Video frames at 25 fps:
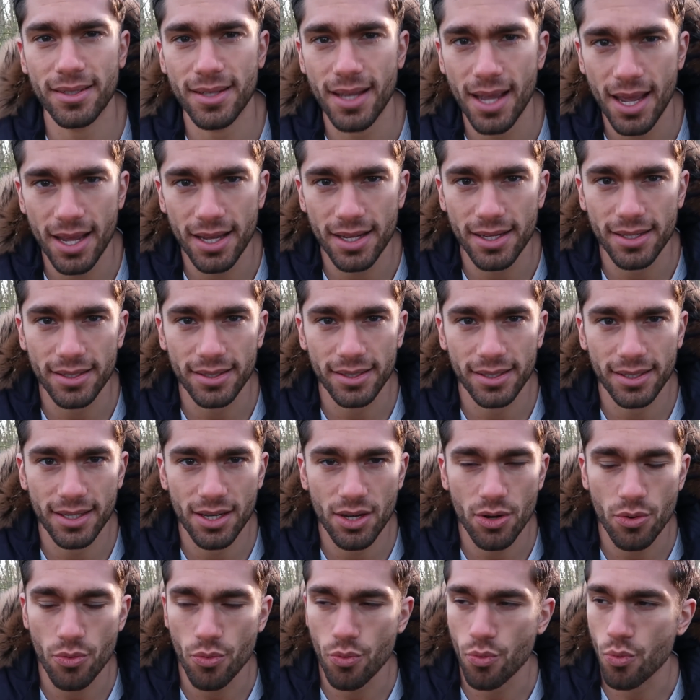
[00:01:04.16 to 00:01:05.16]
days
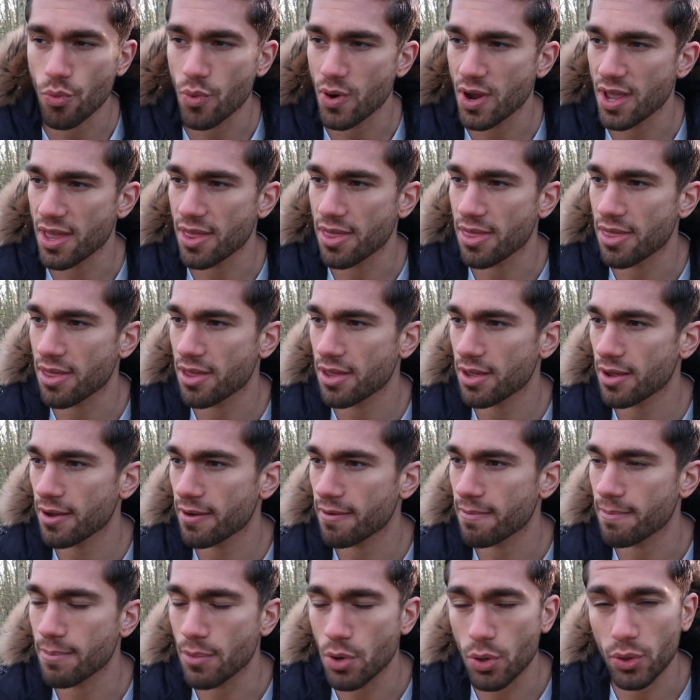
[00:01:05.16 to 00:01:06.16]
with
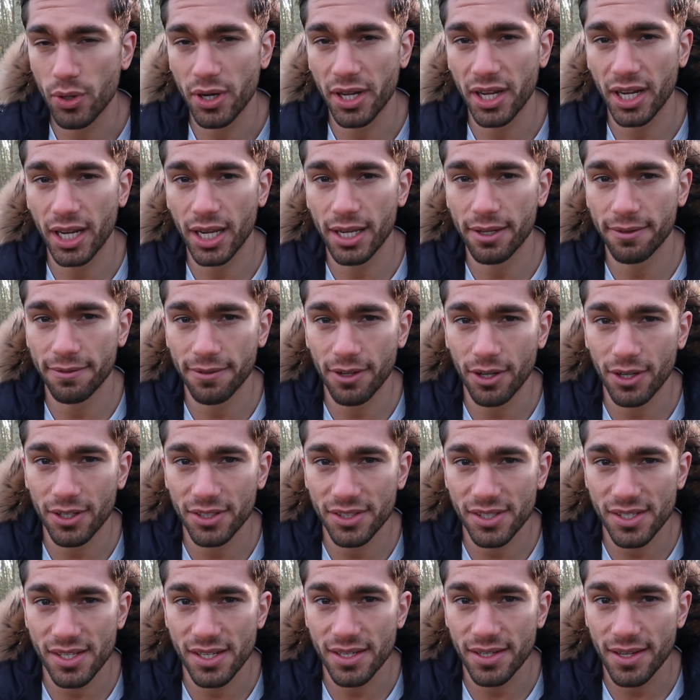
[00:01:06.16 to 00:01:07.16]
morning
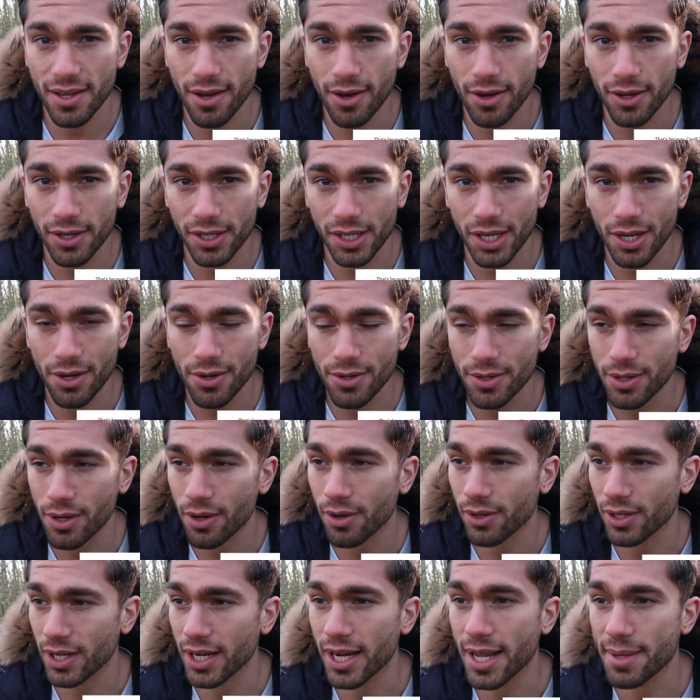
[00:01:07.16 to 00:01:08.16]
fasted cardio
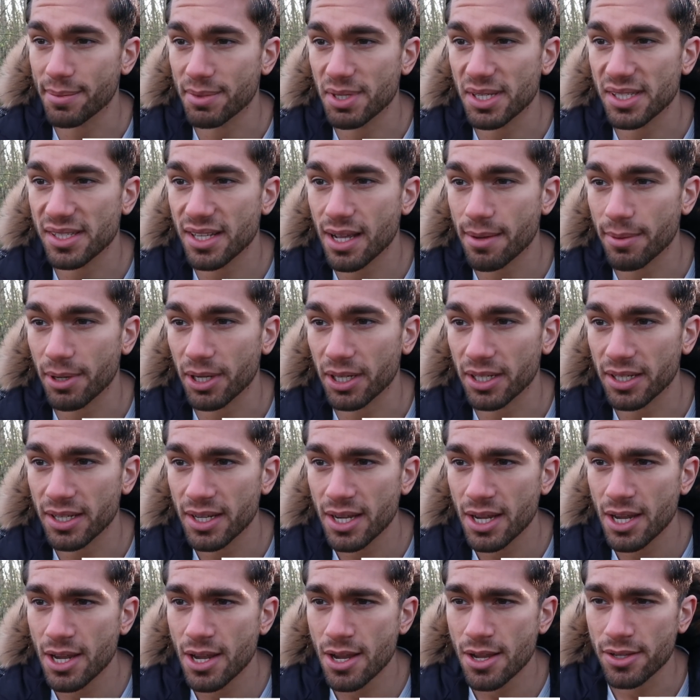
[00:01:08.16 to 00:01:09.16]
on an empty stomach.
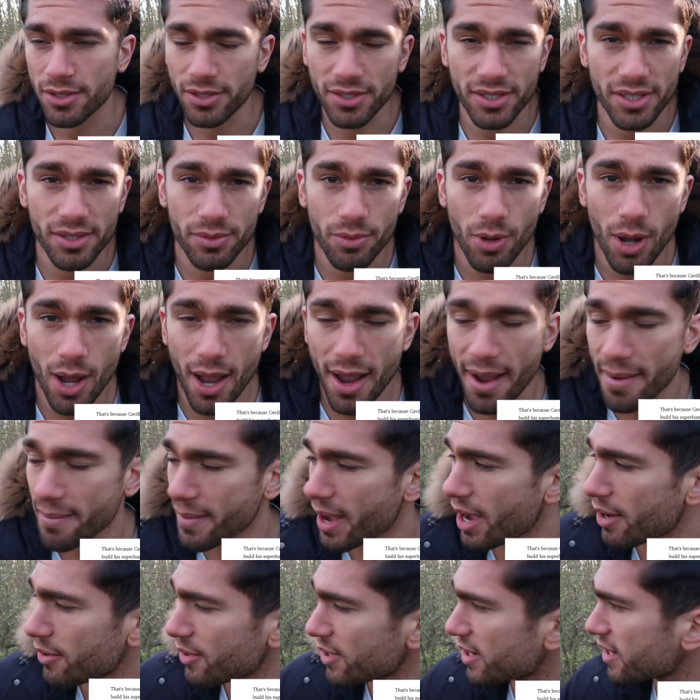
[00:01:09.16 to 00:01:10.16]
So this is why
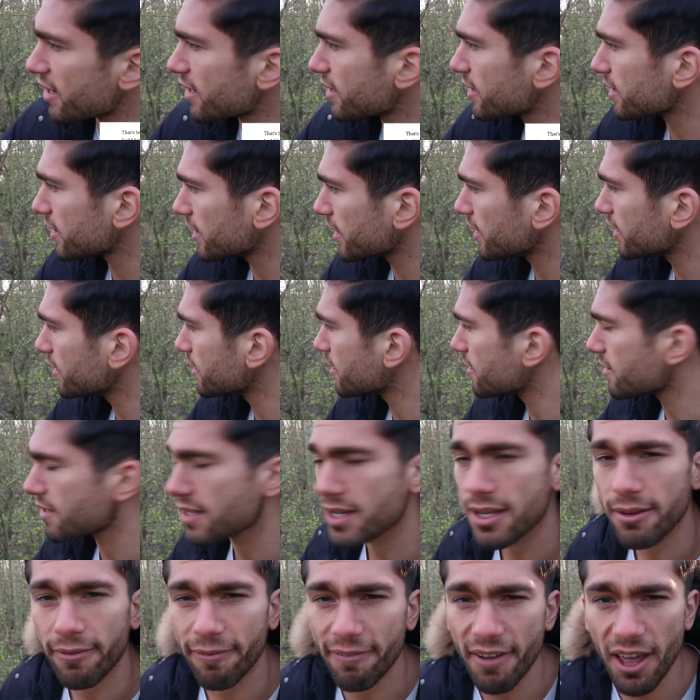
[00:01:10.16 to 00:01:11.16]
I'm out here in
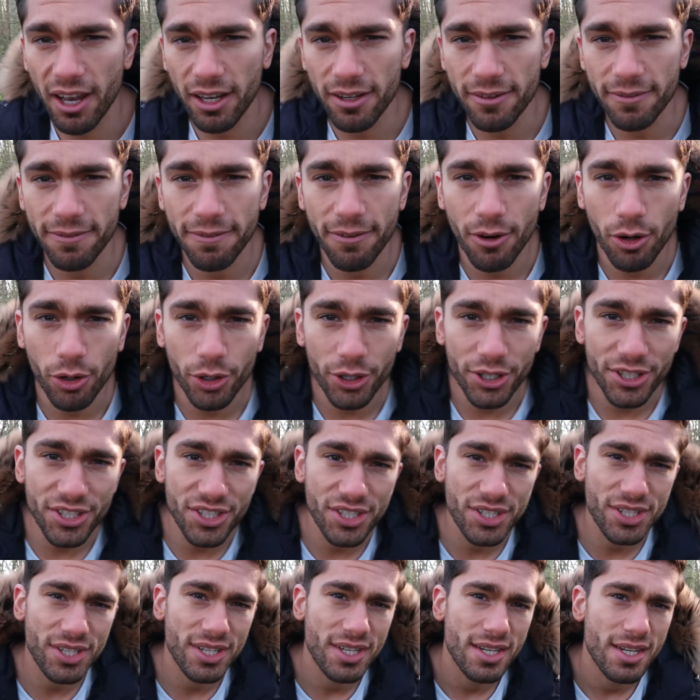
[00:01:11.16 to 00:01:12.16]
the Velen
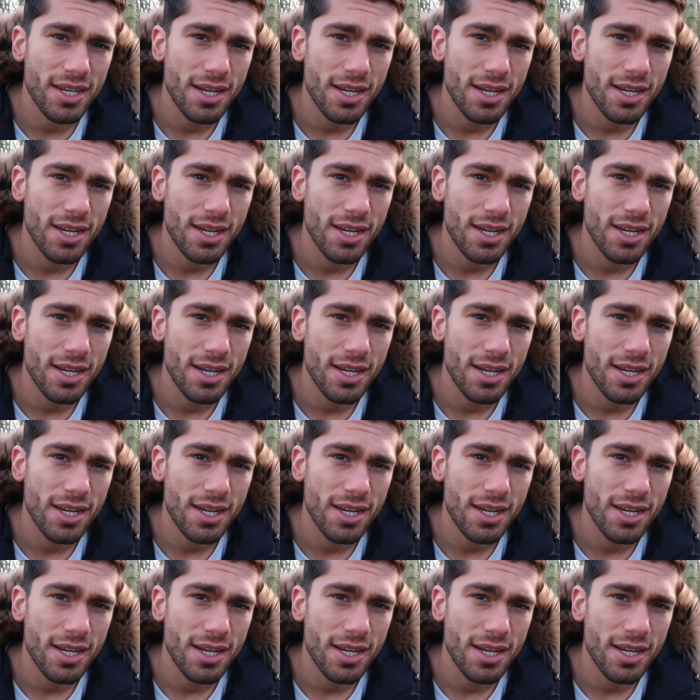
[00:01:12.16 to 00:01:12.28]
Forest,